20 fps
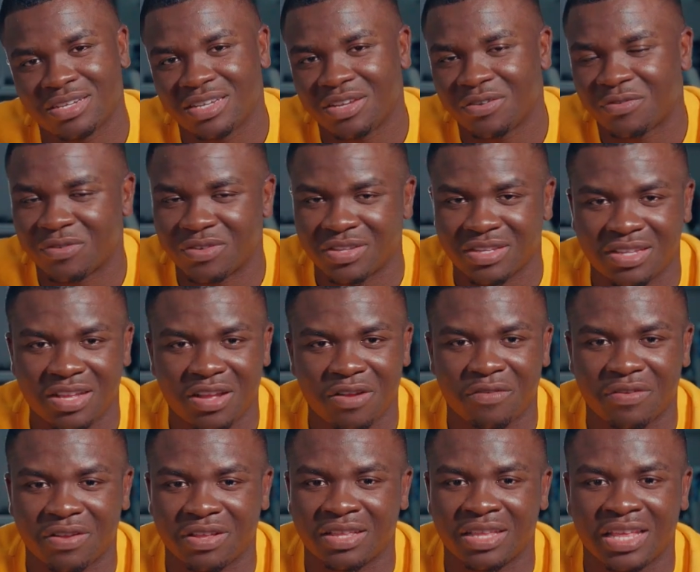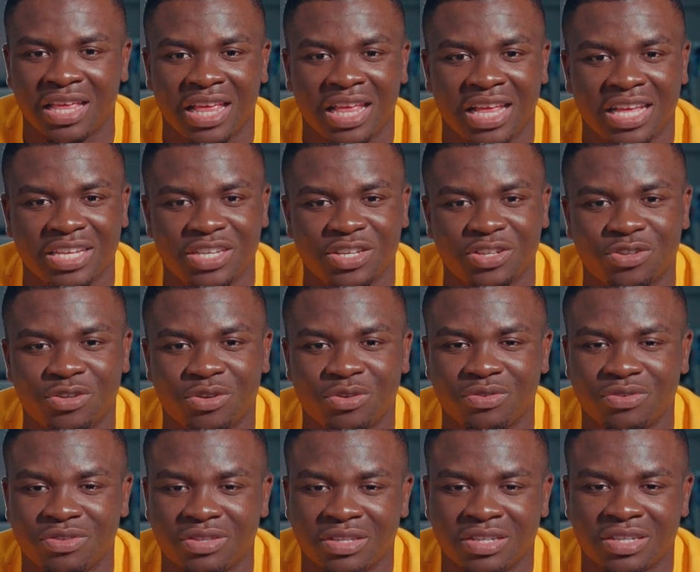of different stuff. And you
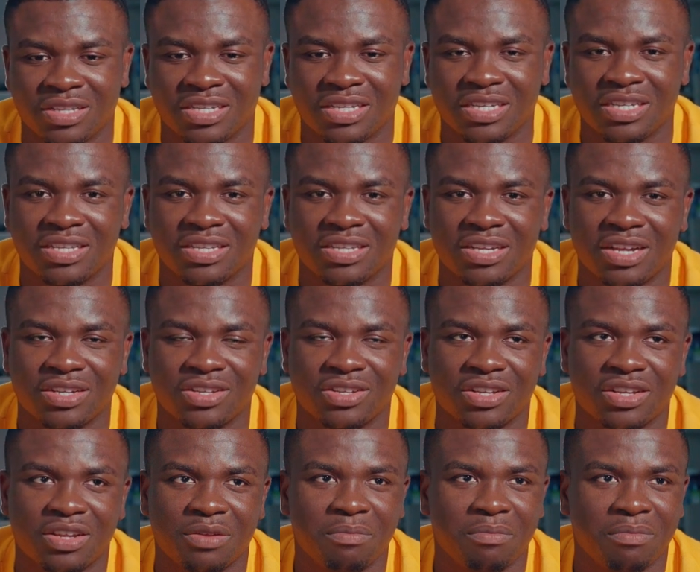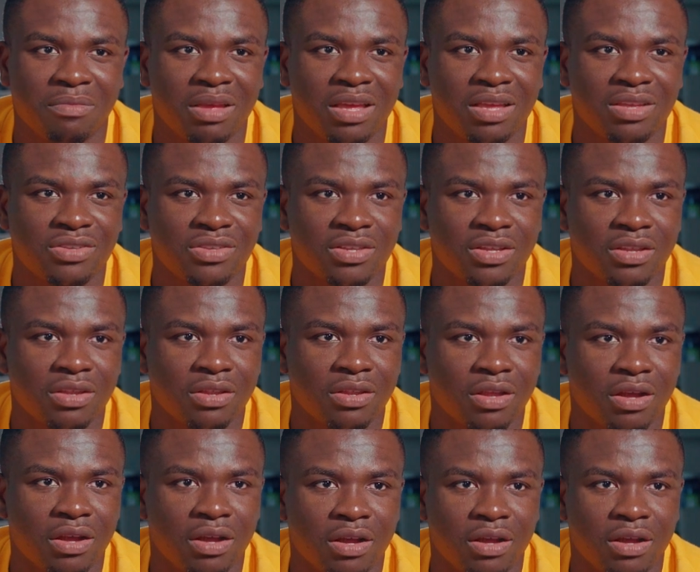know, she's such an amazing